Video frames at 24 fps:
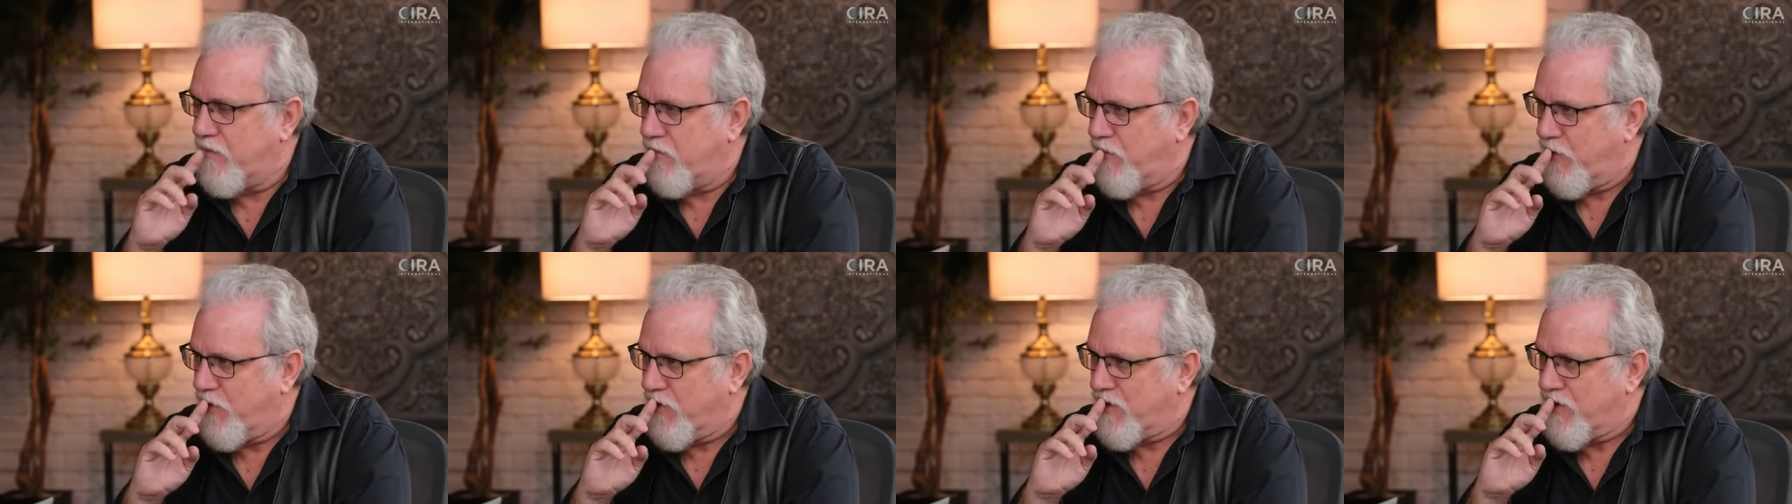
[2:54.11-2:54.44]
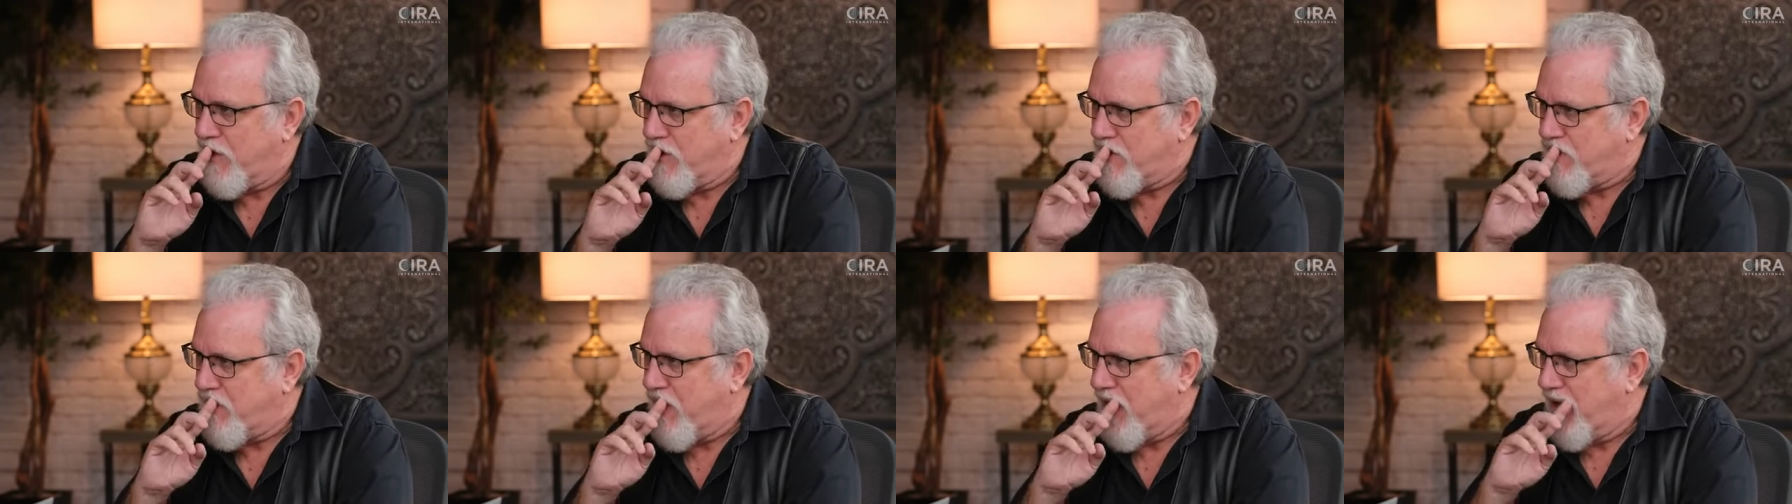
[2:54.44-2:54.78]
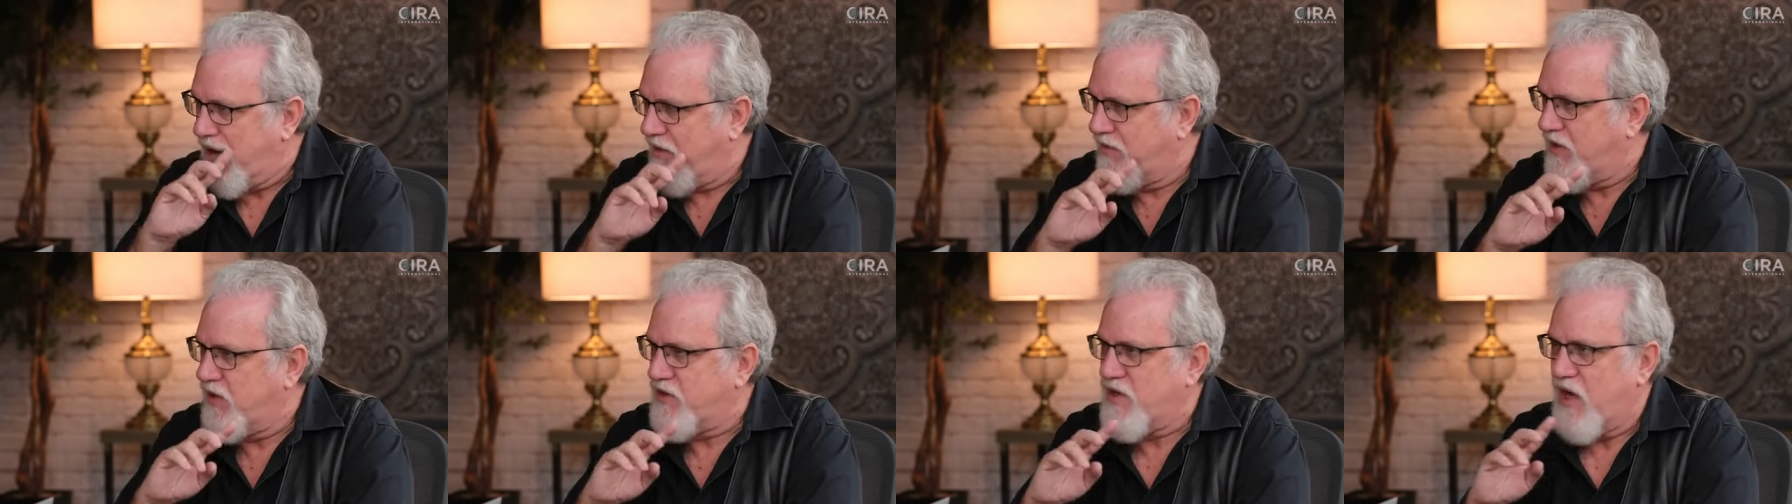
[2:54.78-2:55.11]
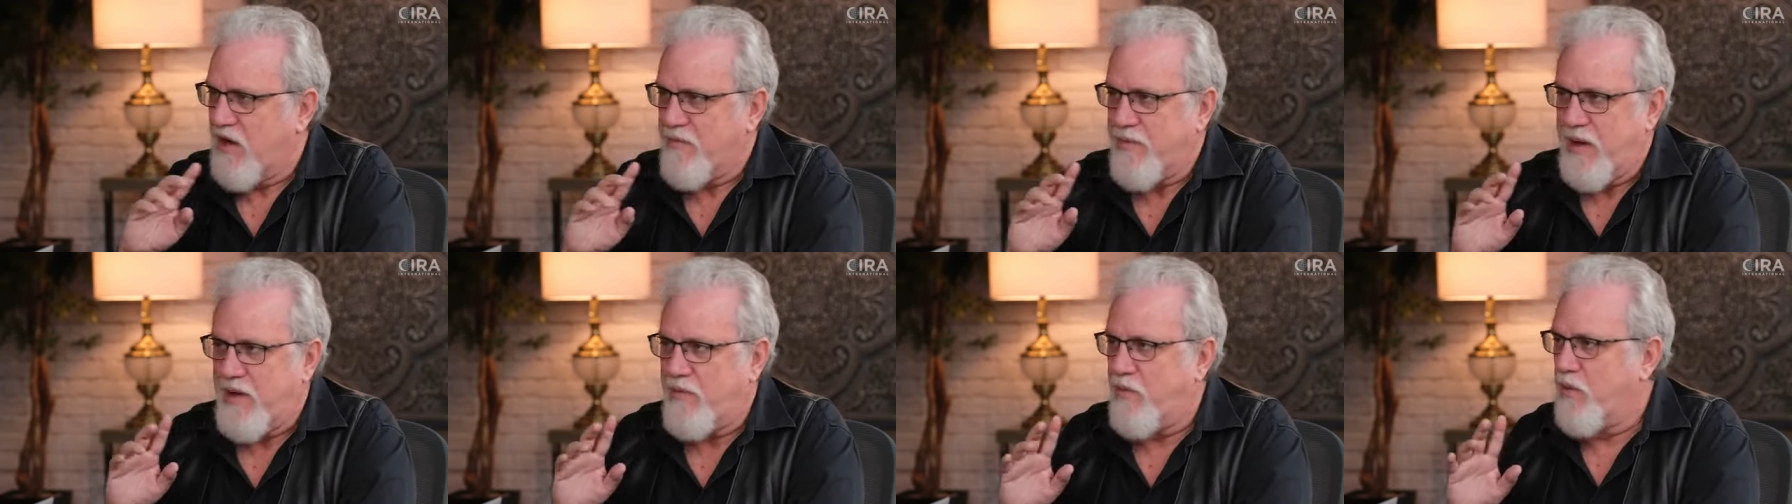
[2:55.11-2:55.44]
first things right off the
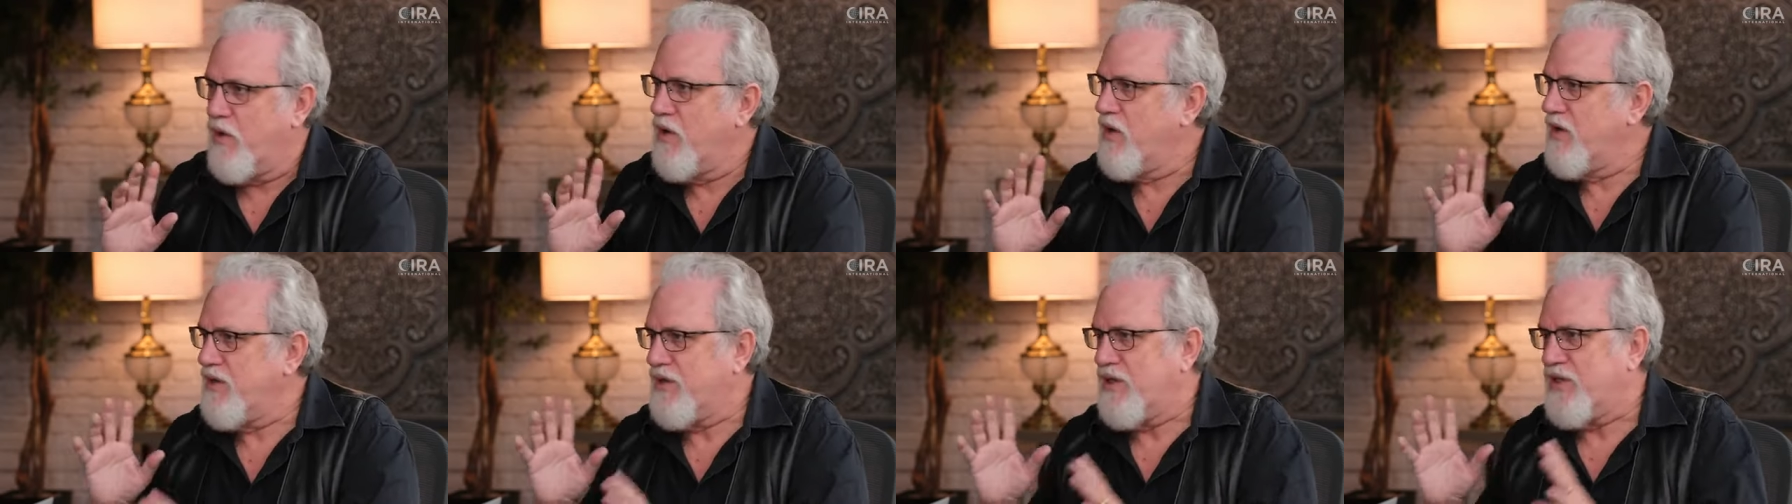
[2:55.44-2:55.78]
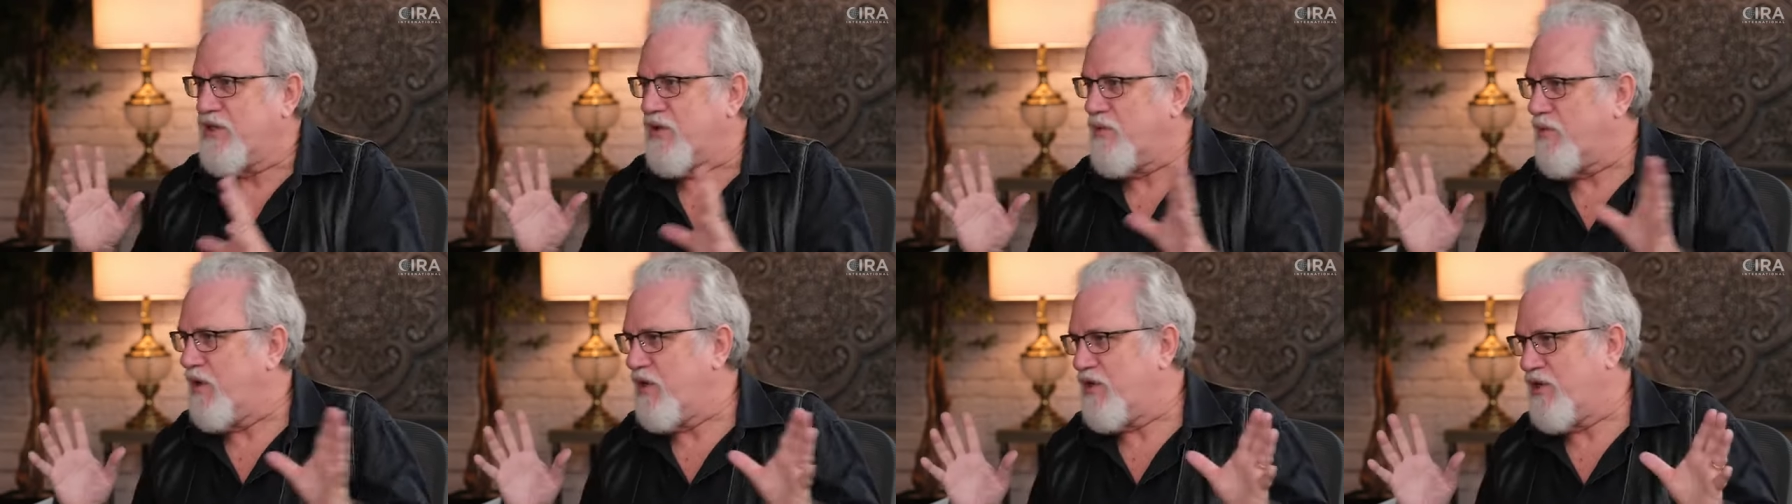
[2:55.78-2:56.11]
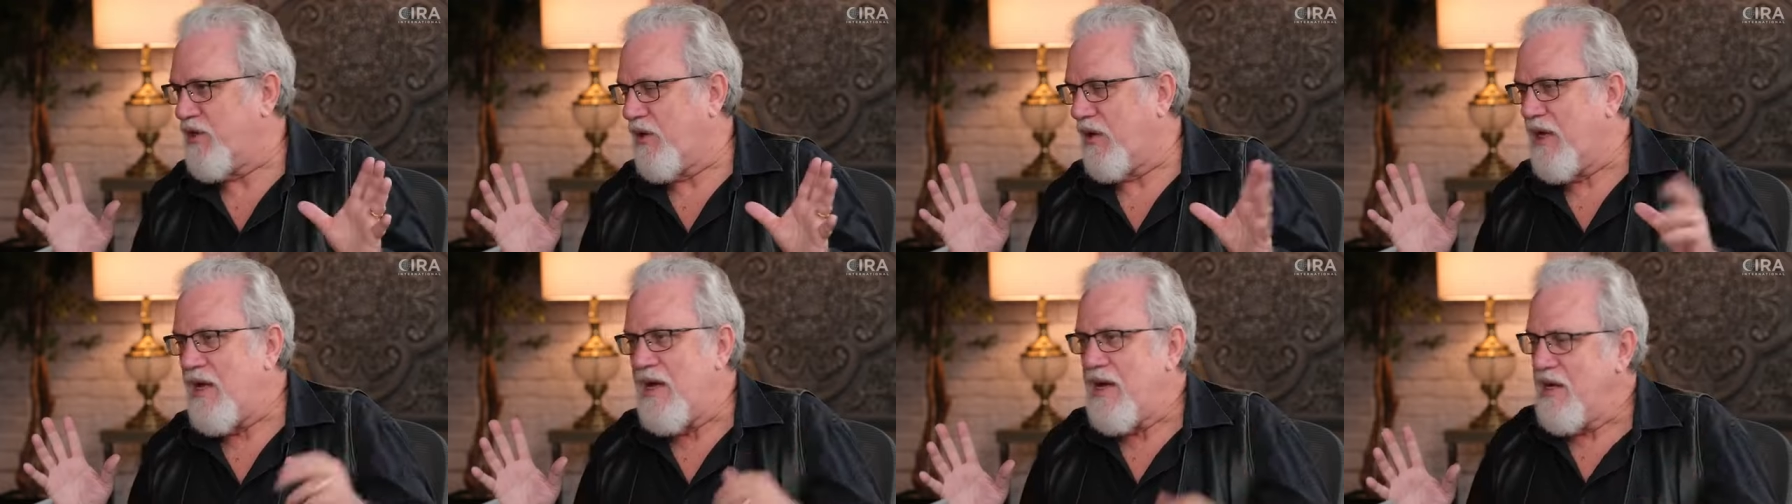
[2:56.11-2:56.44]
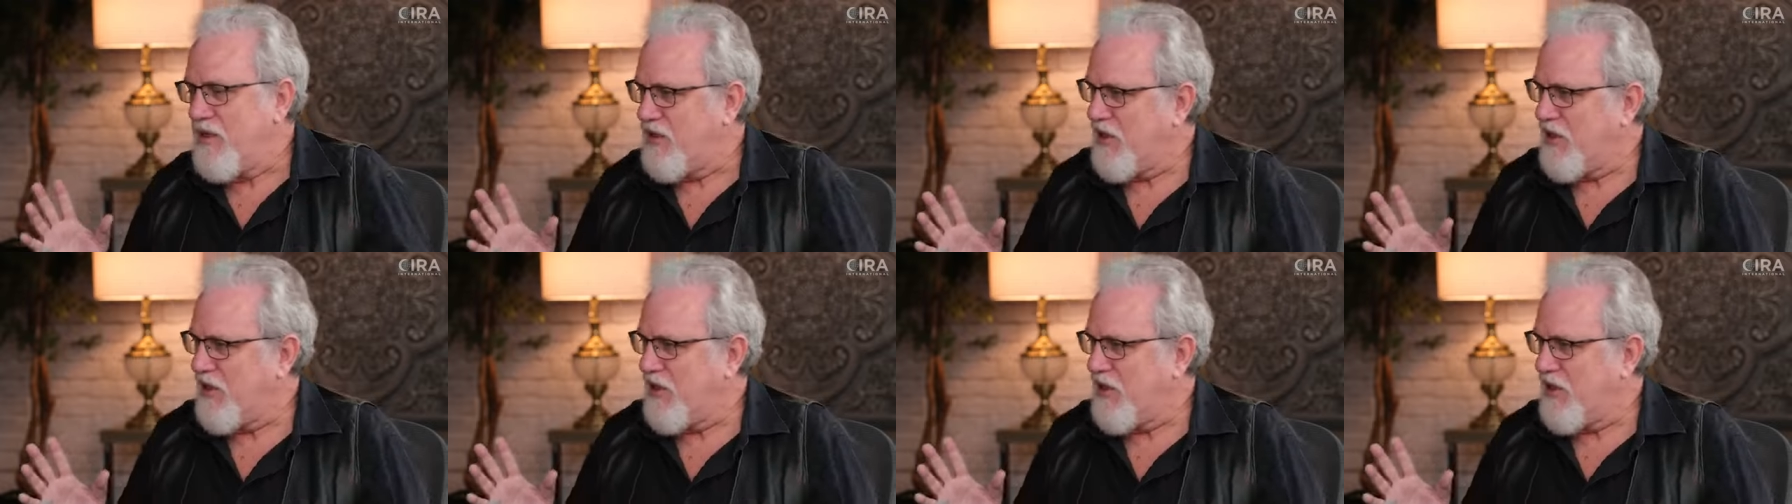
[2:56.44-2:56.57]
top. Where is this original?